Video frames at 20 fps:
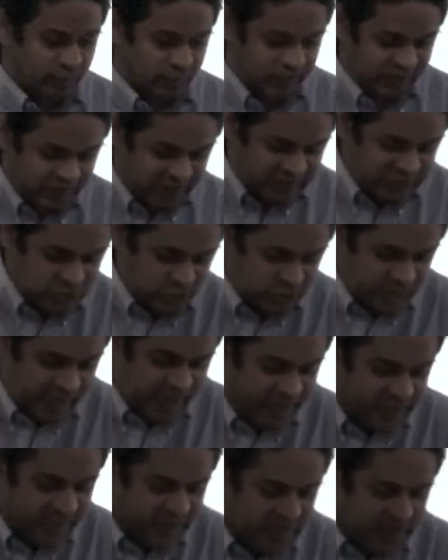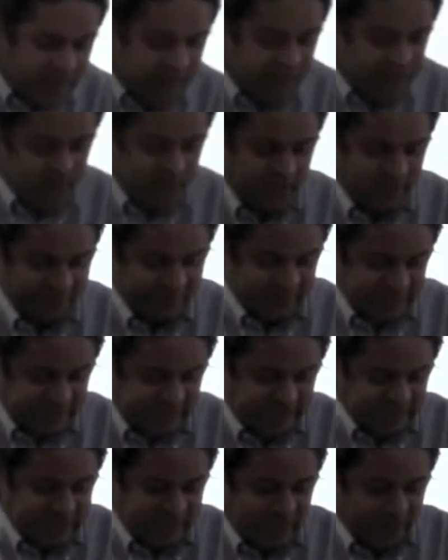Bring these two together,
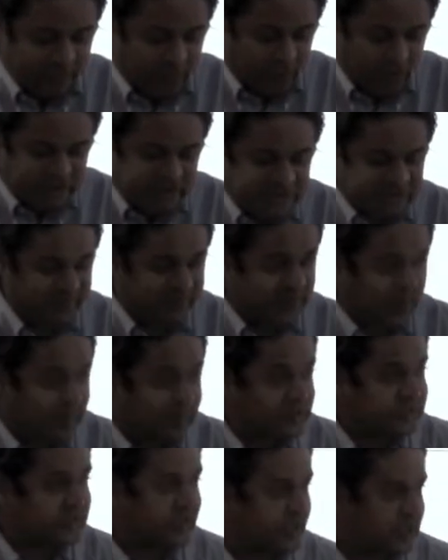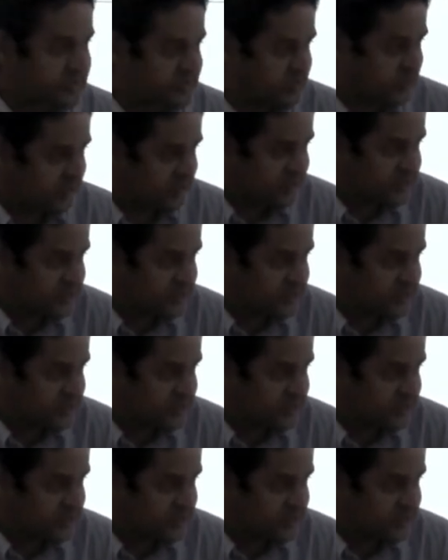facilitate the process of coming to a